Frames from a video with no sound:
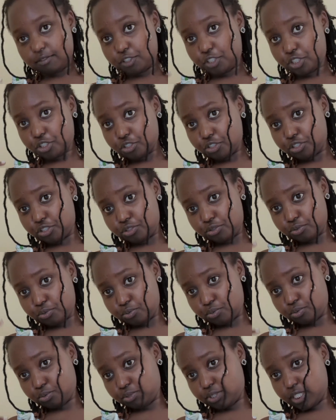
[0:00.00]
shown
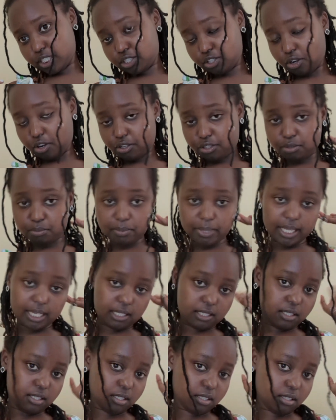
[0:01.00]
you the
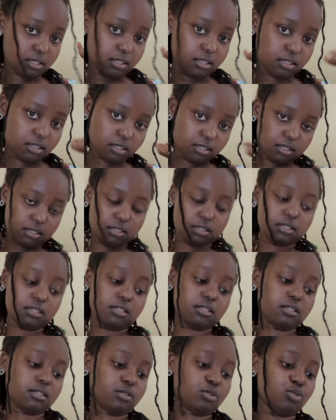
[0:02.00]
documents
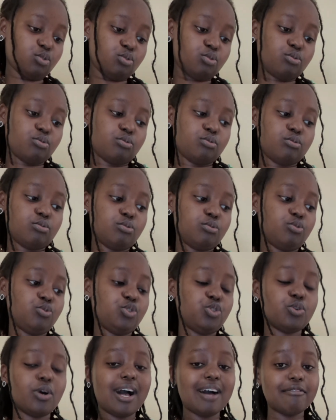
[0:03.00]
so
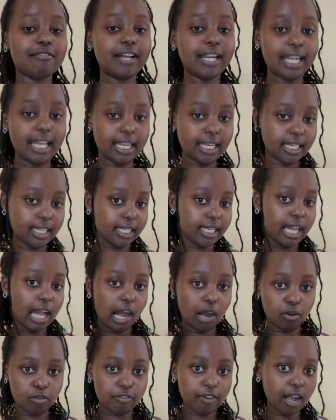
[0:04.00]
you have an idea
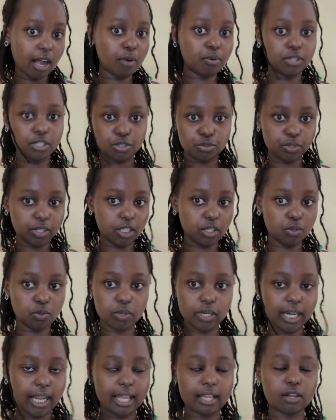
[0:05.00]
of how it will
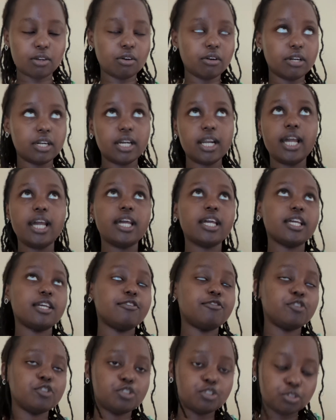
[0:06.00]
look like, or
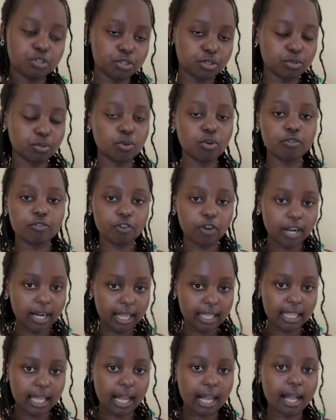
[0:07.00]
if you choose to go for
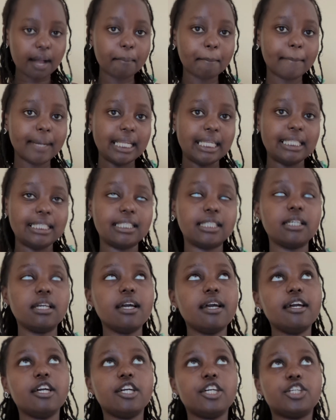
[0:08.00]
another company,
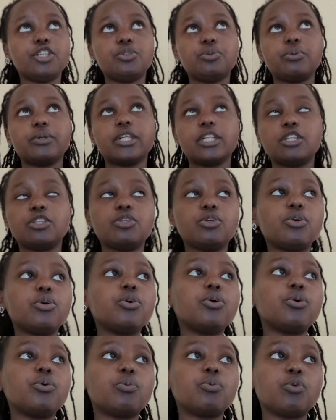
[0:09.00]
you will
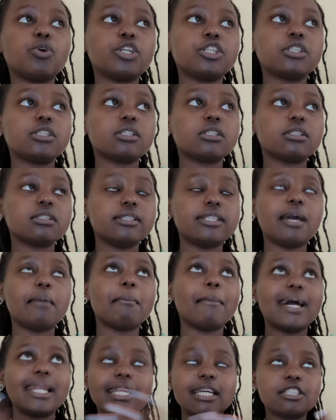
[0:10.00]
know what the
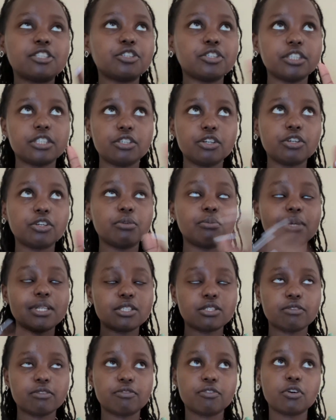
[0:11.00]
mandatory
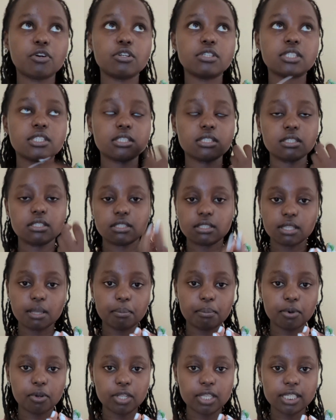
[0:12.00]
documents. Of course, it's the
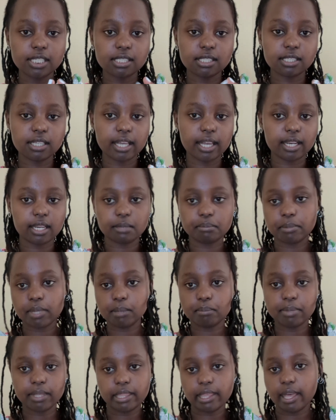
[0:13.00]
policy and
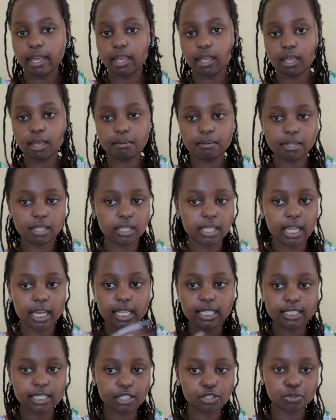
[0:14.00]
maybe the
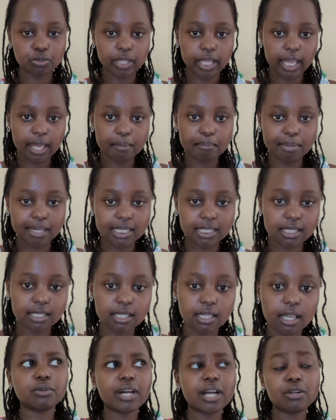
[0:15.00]
letter to the embassy.
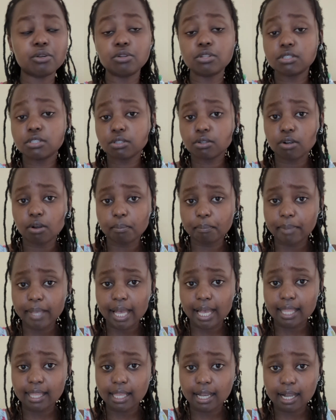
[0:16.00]
You can also
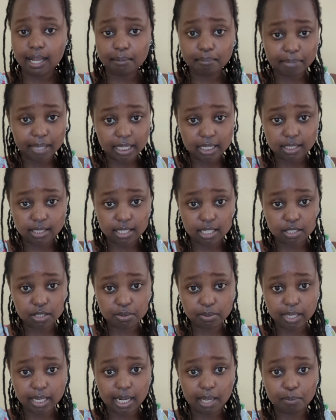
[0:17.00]
compare other companies as
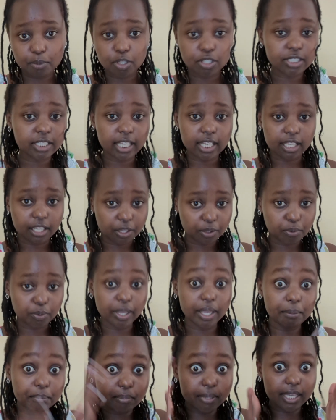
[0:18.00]
well. I'm not telling you
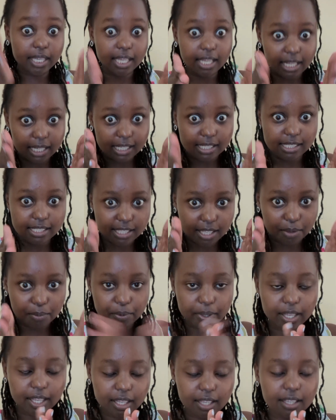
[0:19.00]
APA is the
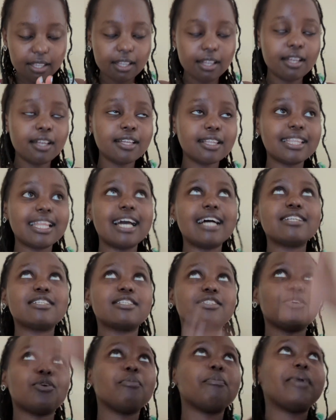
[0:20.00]
way. There are
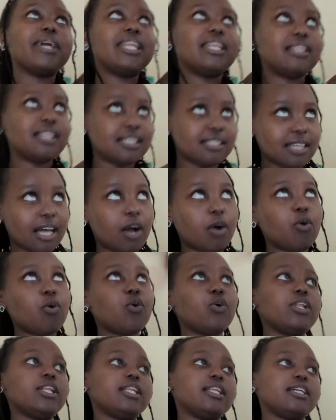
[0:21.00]
so many. There's a
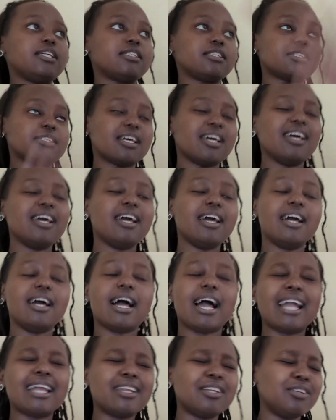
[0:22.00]
whole list.
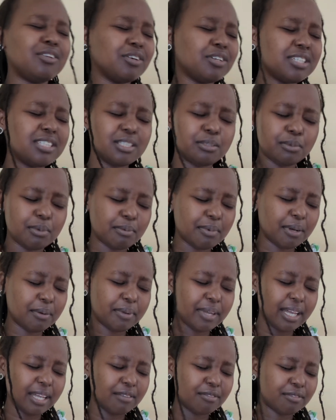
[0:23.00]
I don't remember
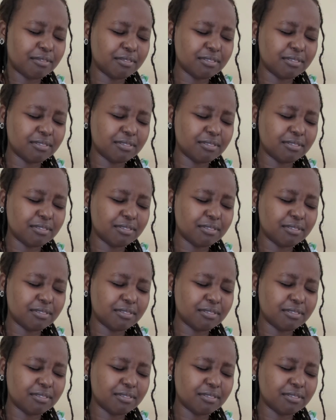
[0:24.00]
where